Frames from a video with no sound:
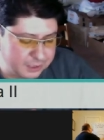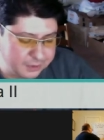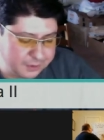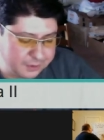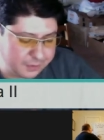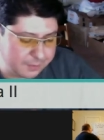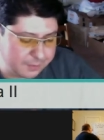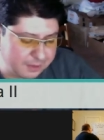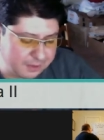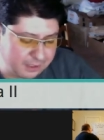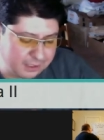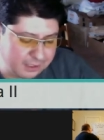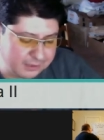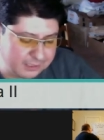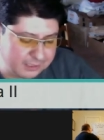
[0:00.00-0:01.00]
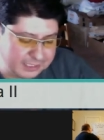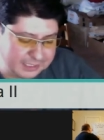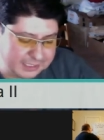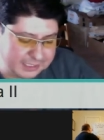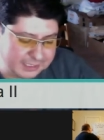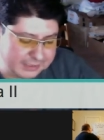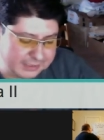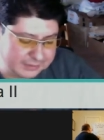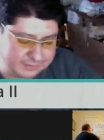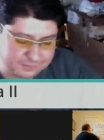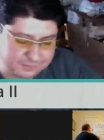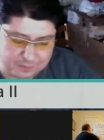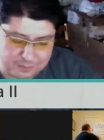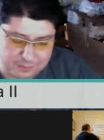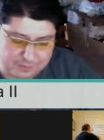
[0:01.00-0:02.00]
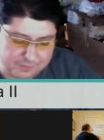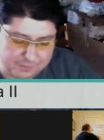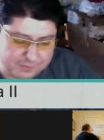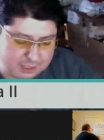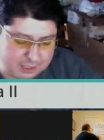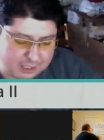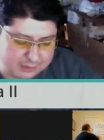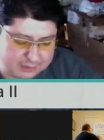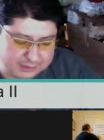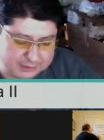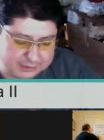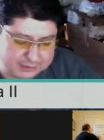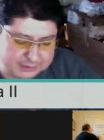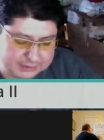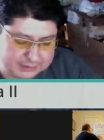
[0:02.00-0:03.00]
throw out all your ideas for a few hours,